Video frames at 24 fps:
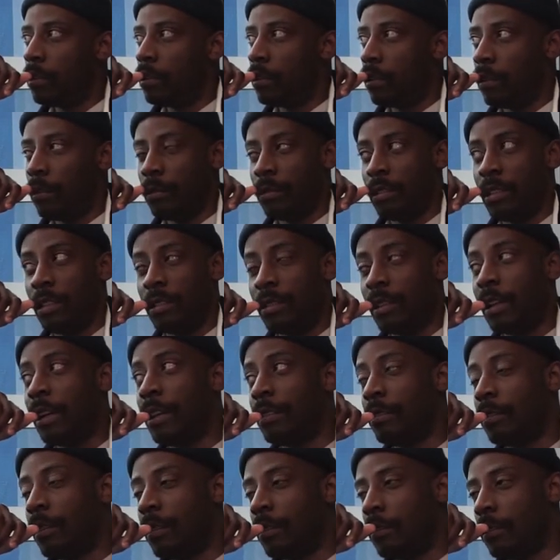So, because I
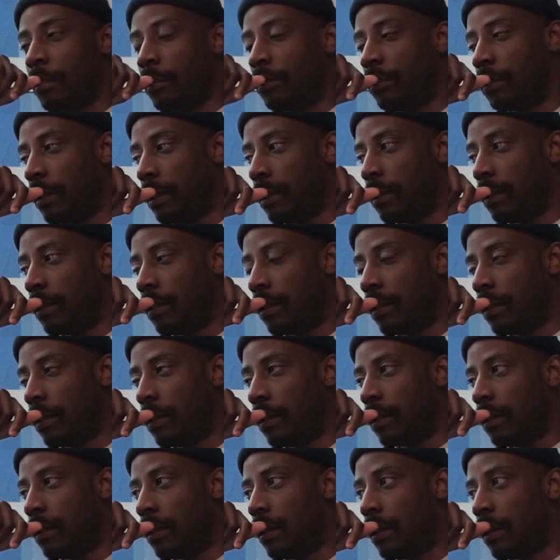started off
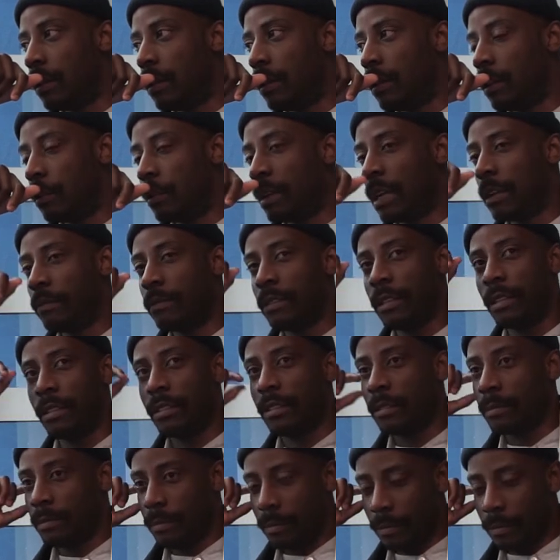doing graphics.